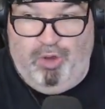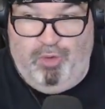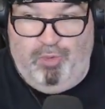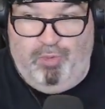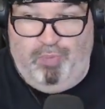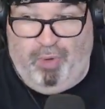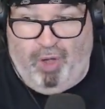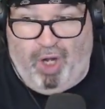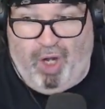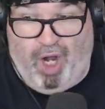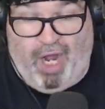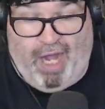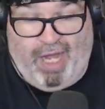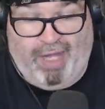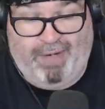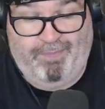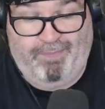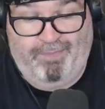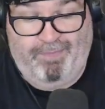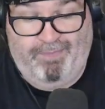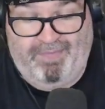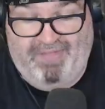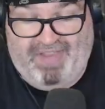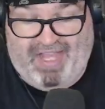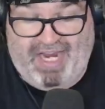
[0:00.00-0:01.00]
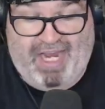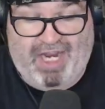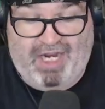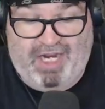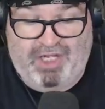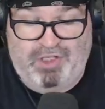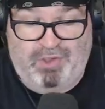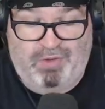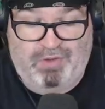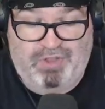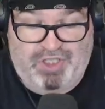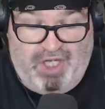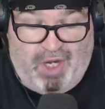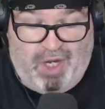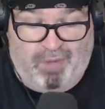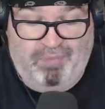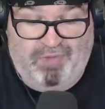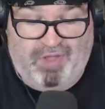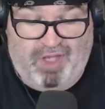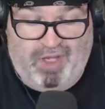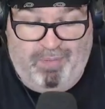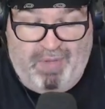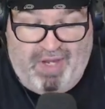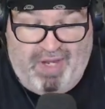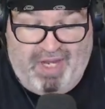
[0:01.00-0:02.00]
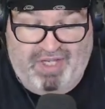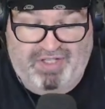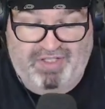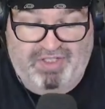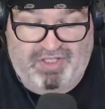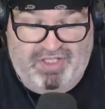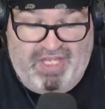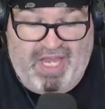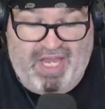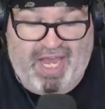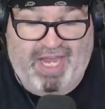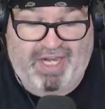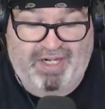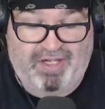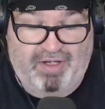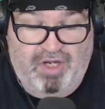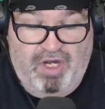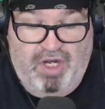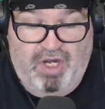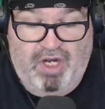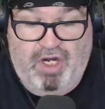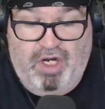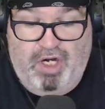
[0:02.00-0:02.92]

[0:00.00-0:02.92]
But they got to do something because the tag,